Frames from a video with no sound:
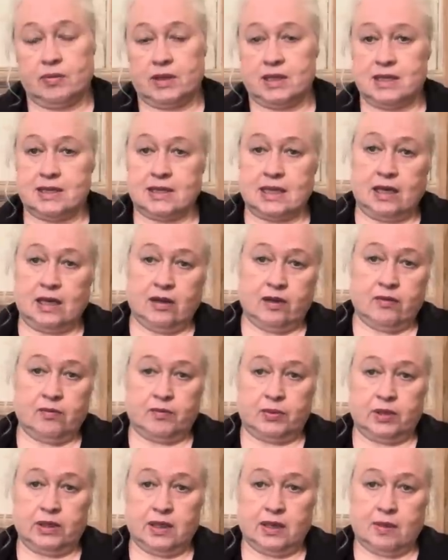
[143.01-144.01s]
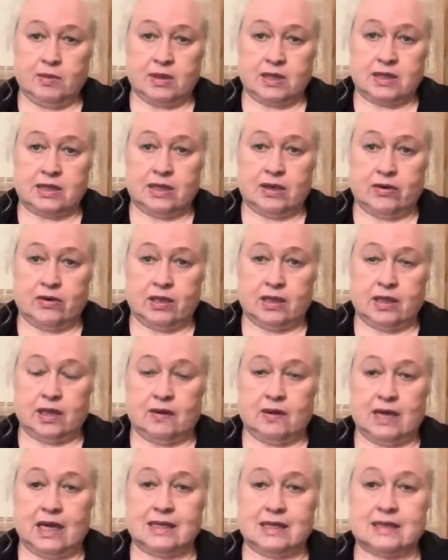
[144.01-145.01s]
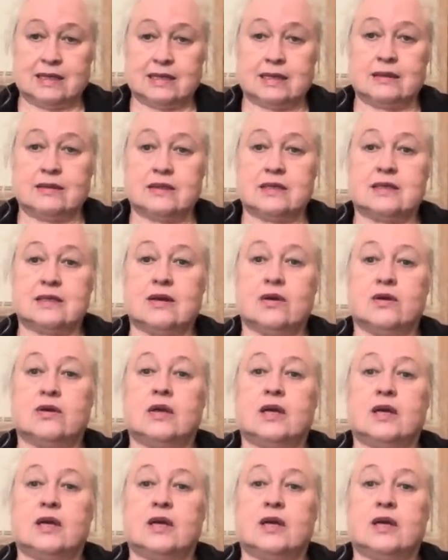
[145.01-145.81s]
but there's a lot of building material in there still. So